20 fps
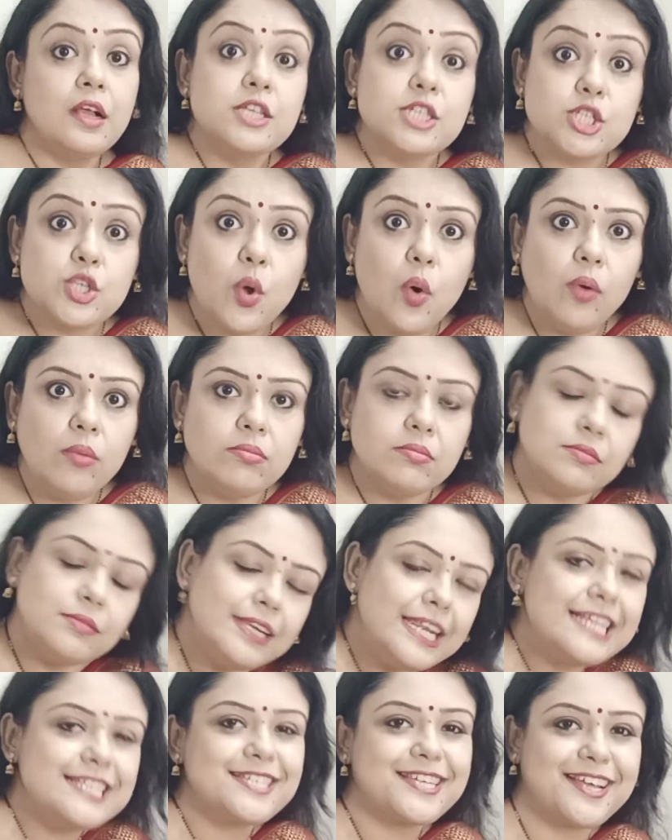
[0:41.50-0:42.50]

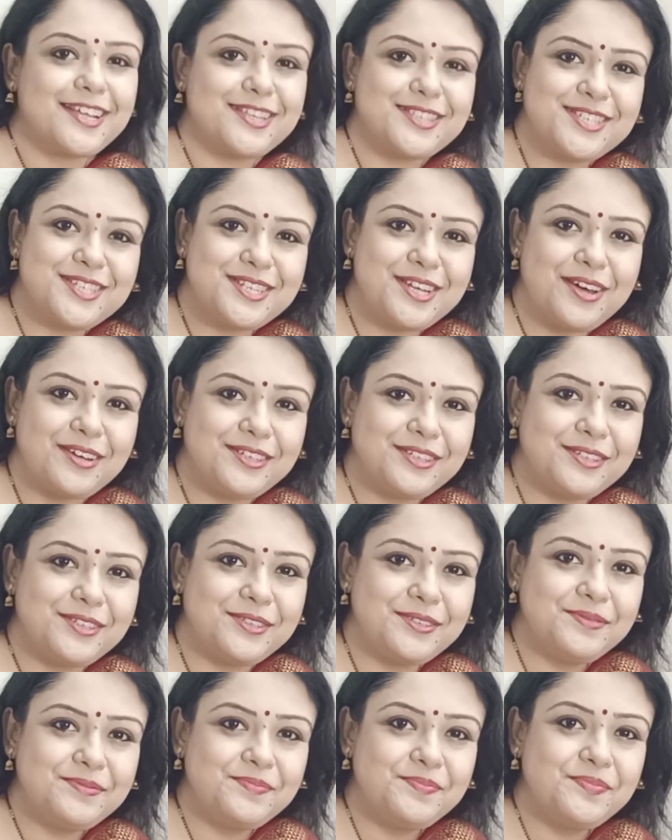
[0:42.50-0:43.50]
So let's get
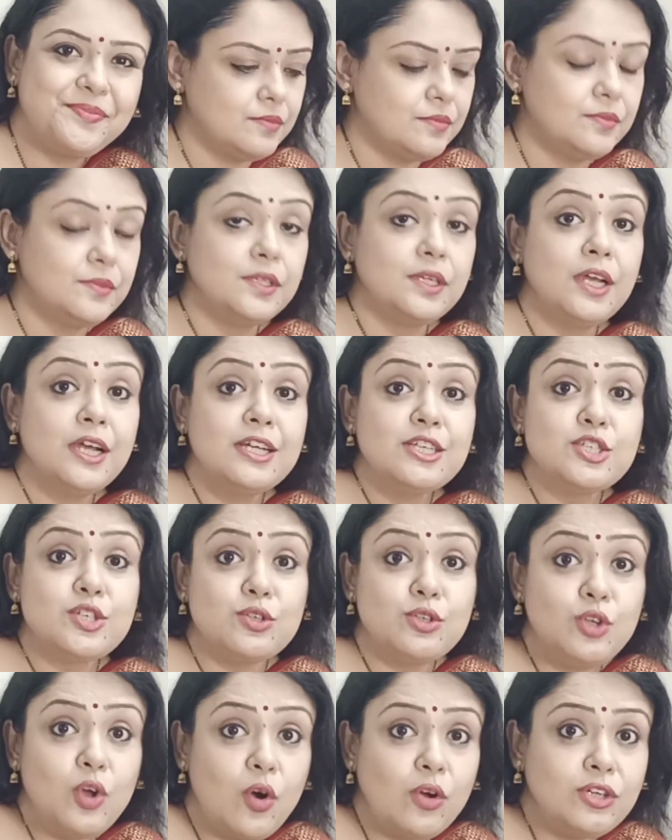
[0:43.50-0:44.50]
started.
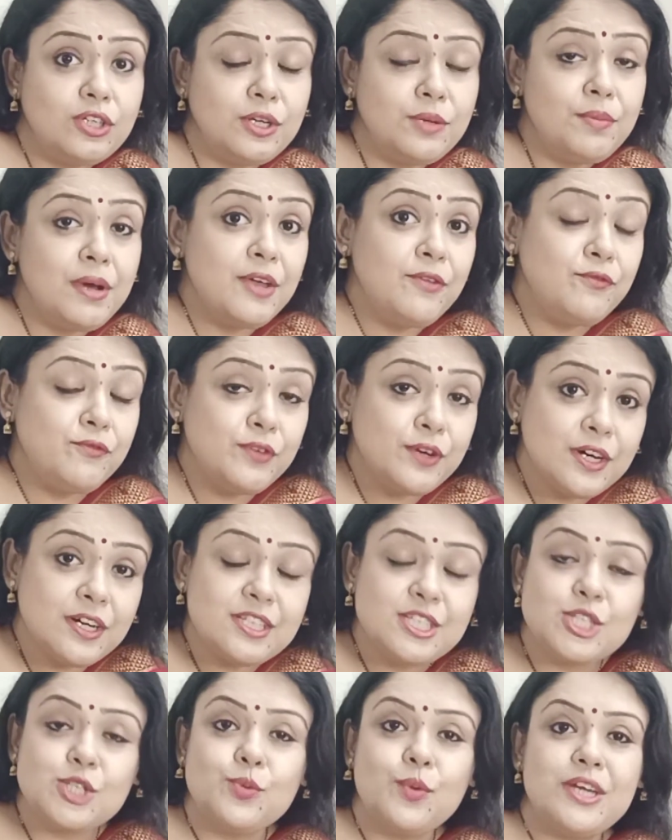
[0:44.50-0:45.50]
So doctor, my
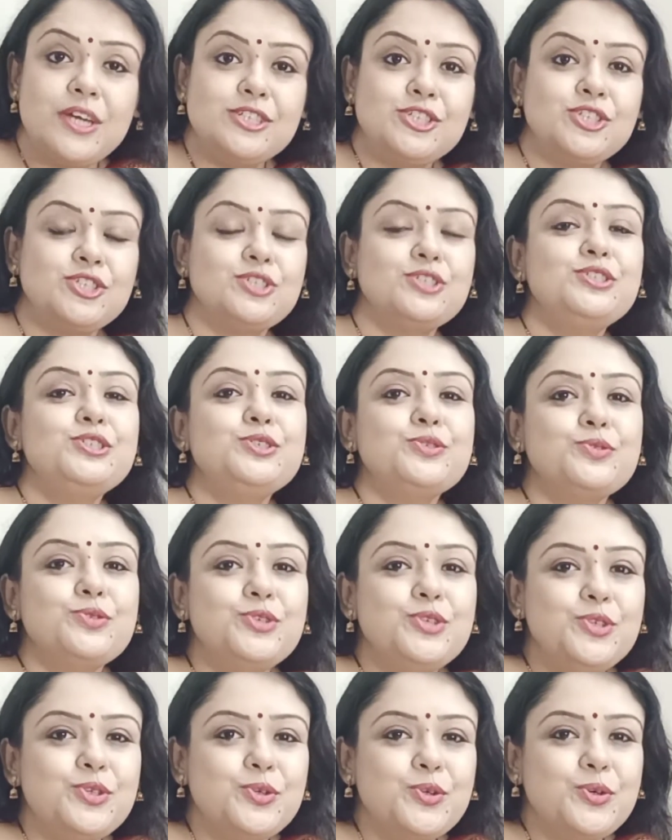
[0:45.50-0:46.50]
first question to
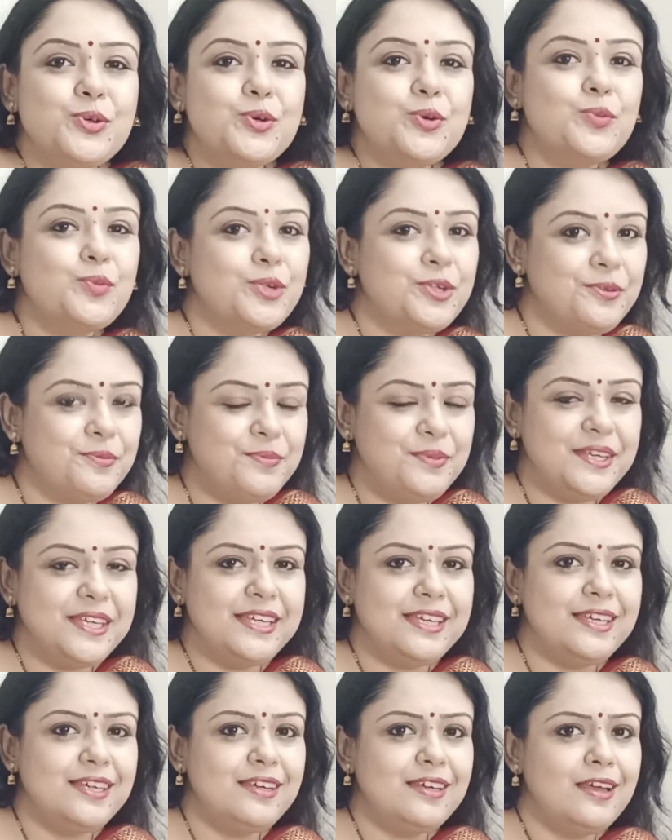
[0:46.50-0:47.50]
you will
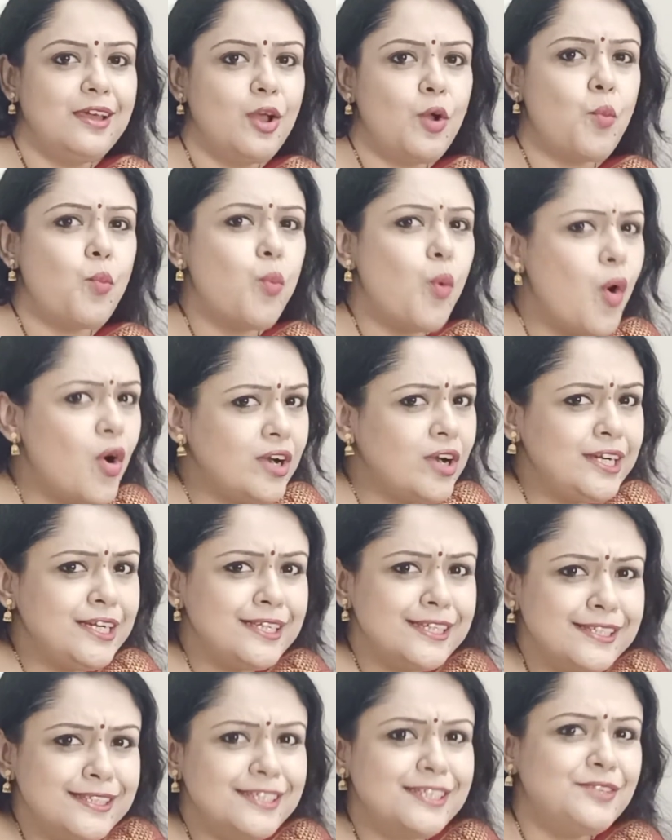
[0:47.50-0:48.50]
be,
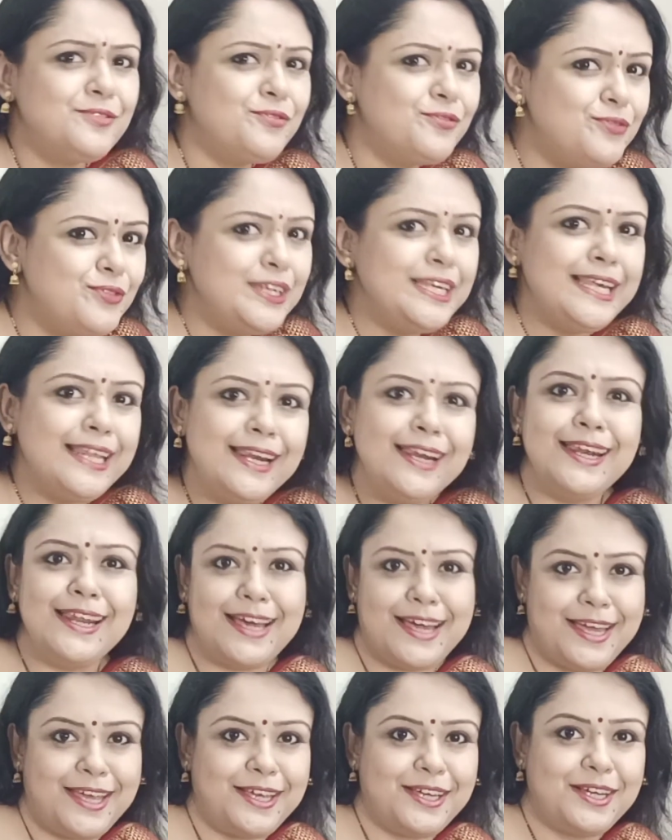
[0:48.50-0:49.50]
what did it feel
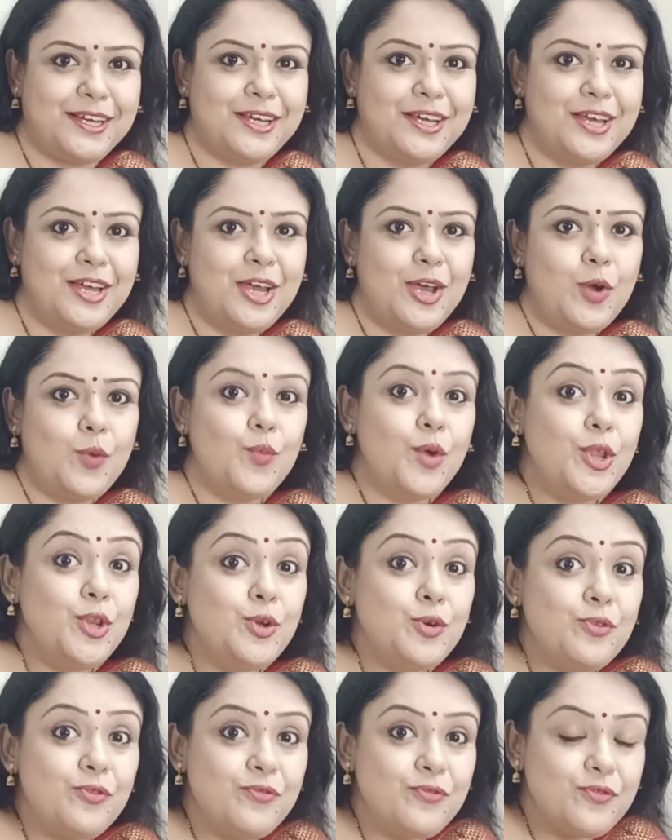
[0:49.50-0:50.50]
like
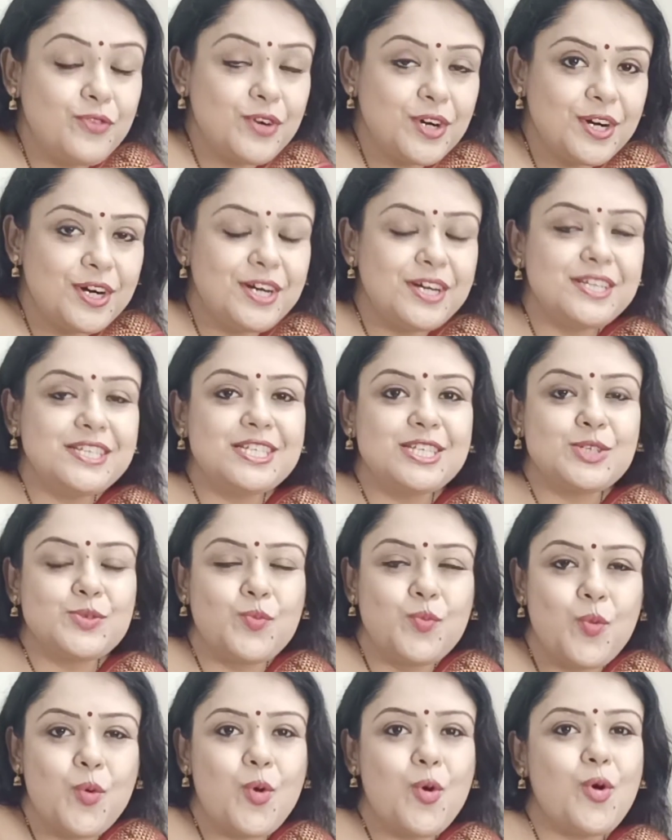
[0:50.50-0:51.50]
when you first
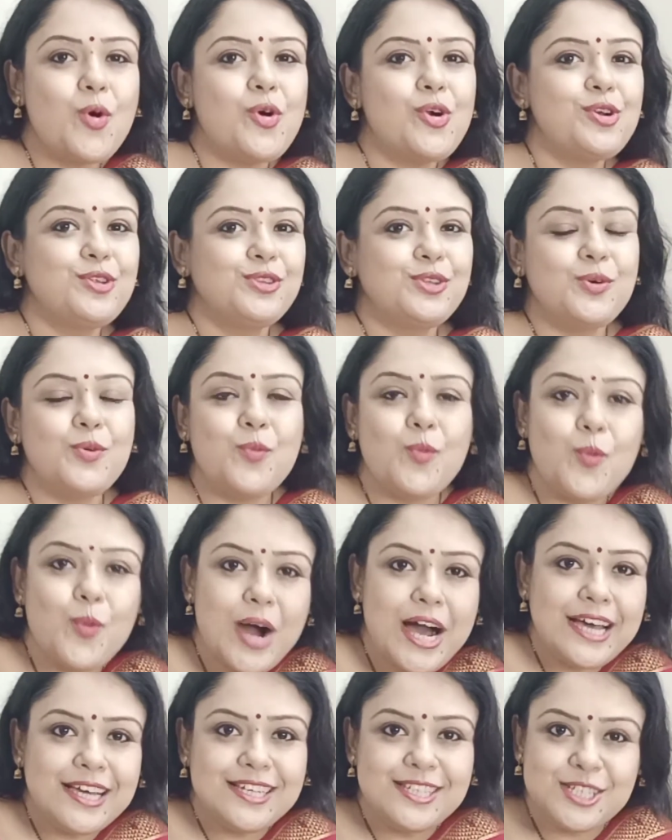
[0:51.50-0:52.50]
wore the
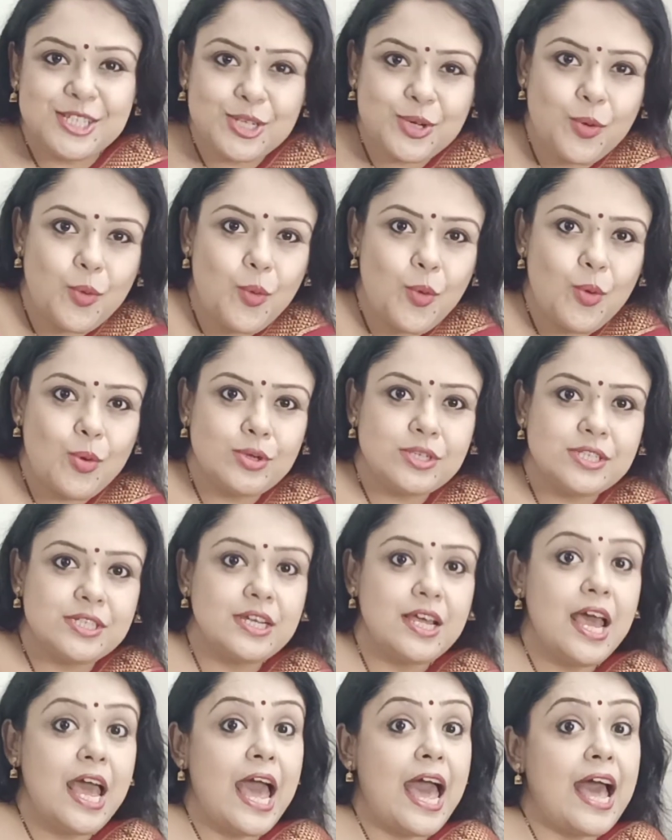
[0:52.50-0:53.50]
white coat
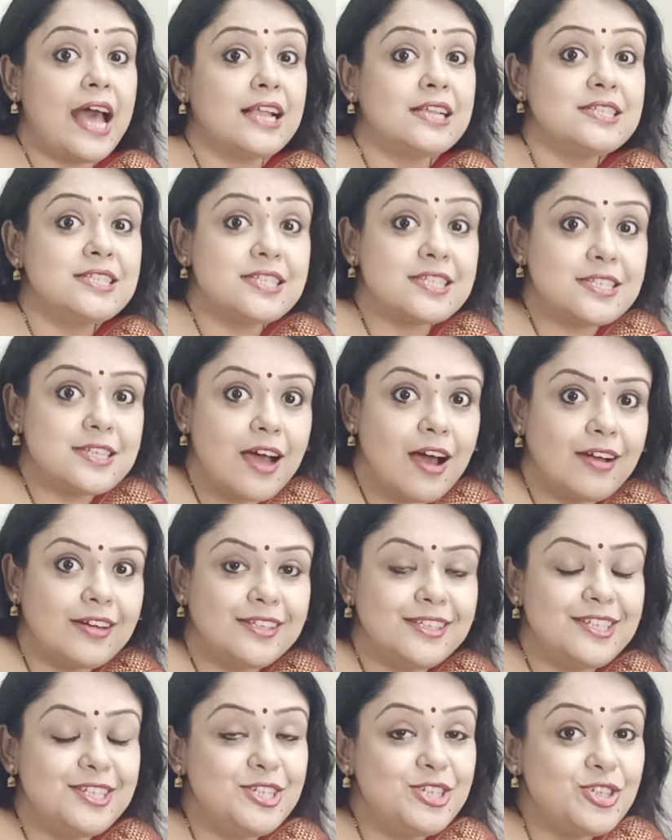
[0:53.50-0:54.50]
and
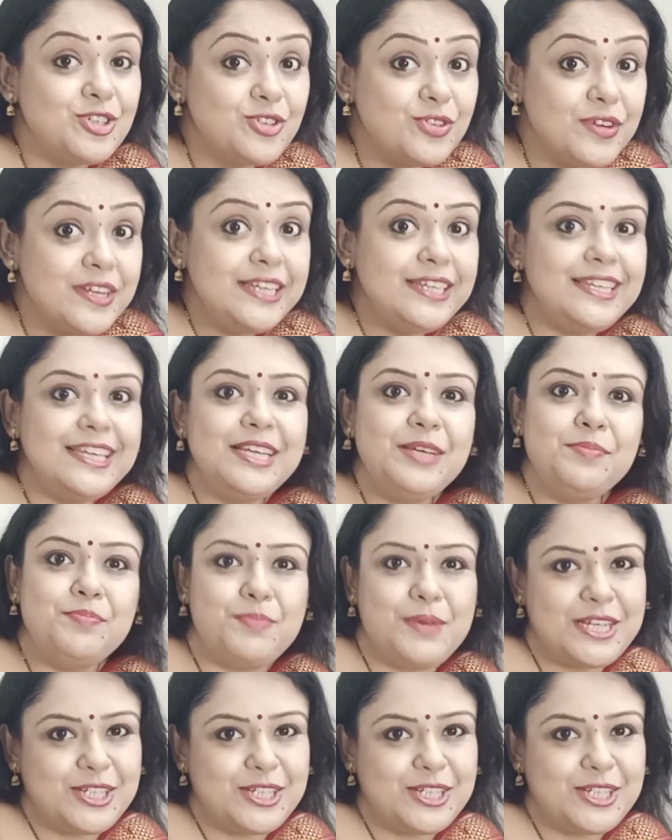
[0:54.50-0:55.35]
started treating